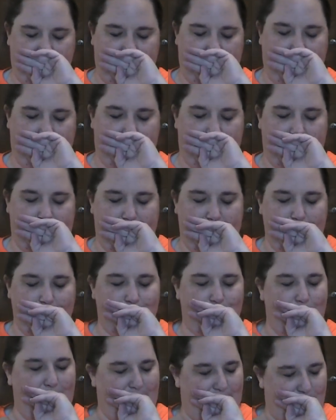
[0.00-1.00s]

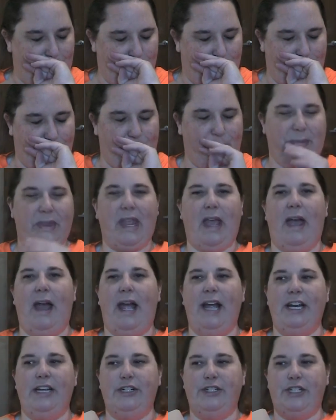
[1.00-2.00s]
excuse me
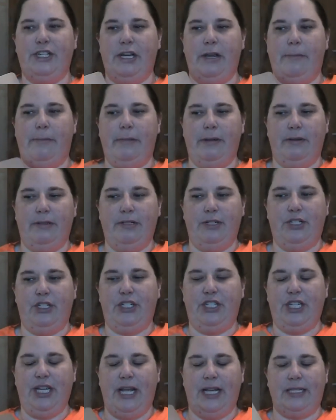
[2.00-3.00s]
higher G M
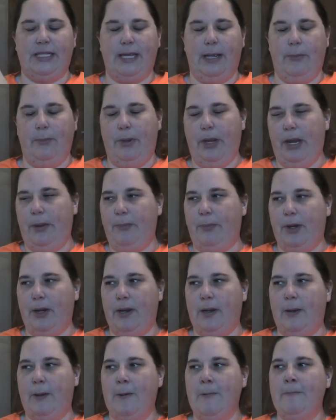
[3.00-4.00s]
G S M
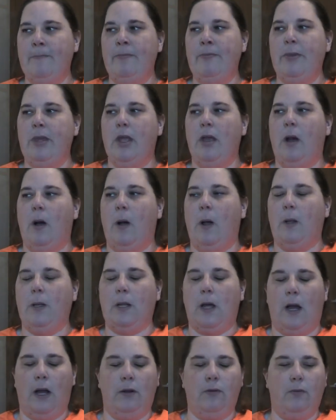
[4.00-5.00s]
paper
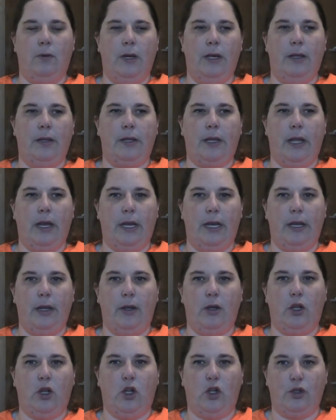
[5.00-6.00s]
along with
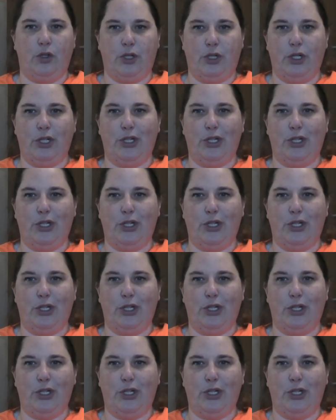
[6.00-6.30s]
getting closer